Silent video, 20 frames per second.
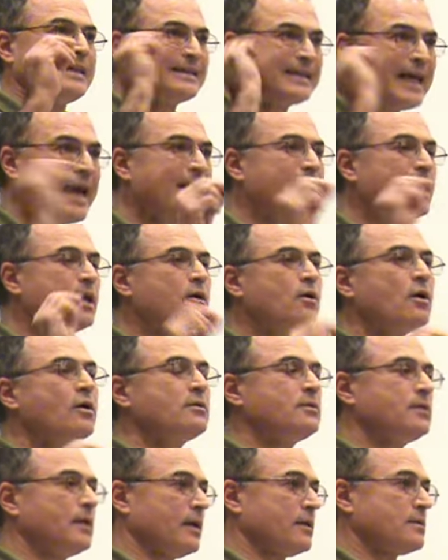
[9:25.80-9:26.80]
Daily
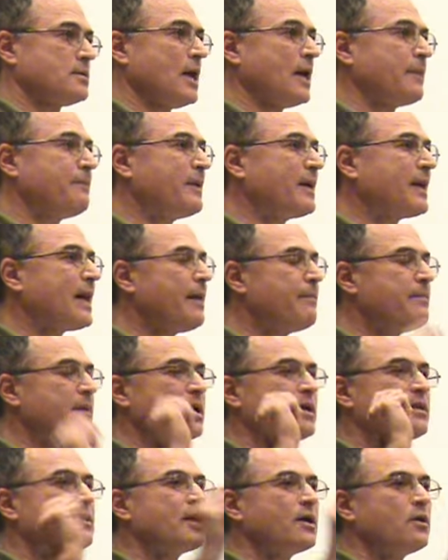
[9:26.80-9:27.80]
contracts are
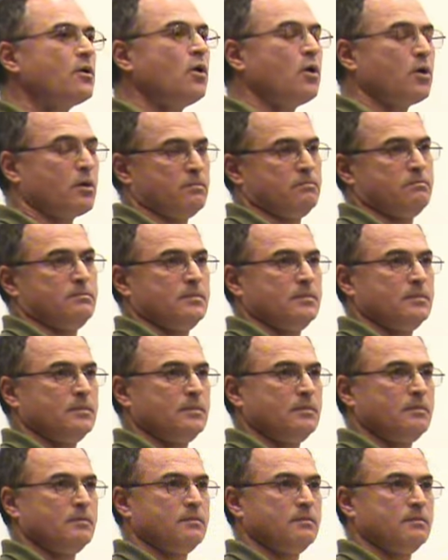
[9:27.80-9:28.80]
becoming the norm.
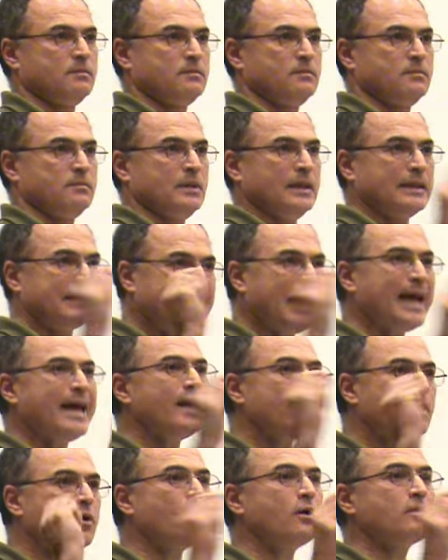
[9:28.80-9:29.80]

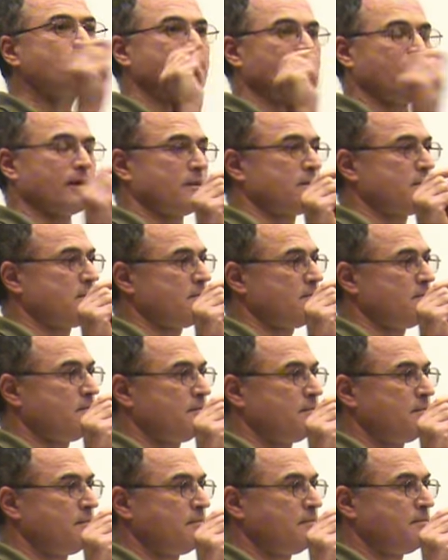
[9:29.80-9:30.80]
Daily contracts.
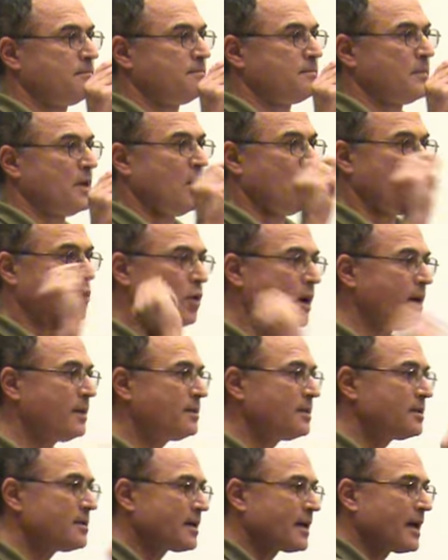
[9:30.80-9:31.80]
You
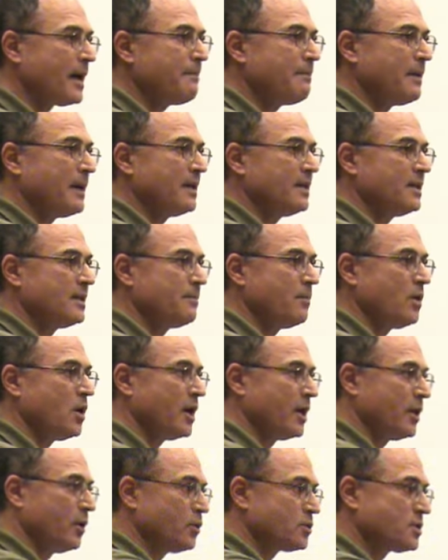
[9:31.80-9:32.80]
enter the company in the
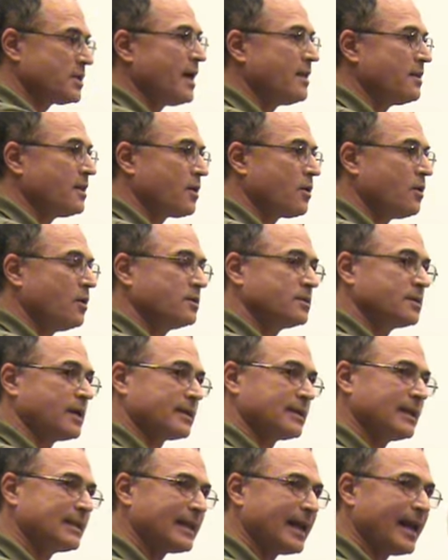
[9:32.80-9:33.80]
morning, you sign the
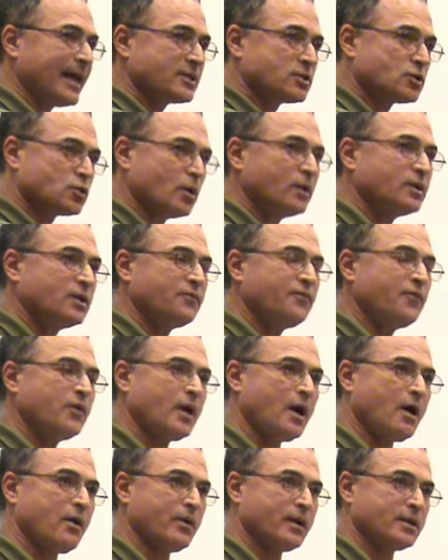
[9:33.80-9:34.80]
contract, it lasts
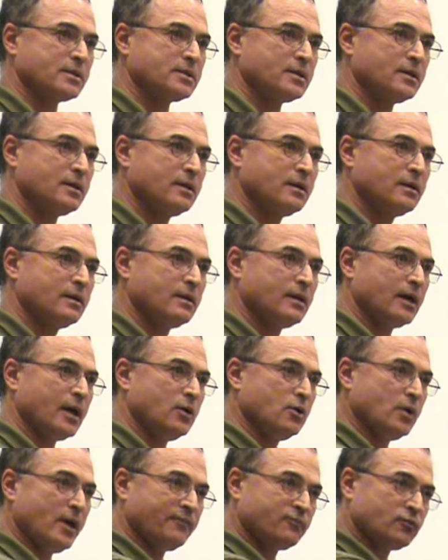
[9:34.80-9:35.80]
24 hours,
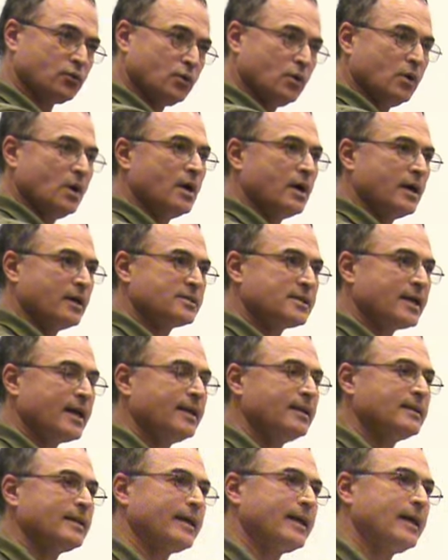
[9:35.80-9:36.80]
and you have to
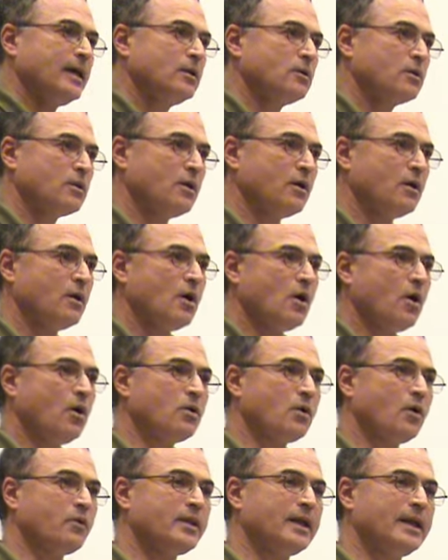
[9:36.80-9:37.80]
sign it again
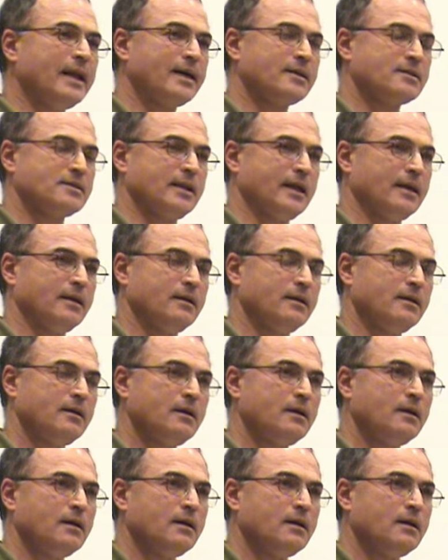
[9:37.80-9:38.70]
on the next day.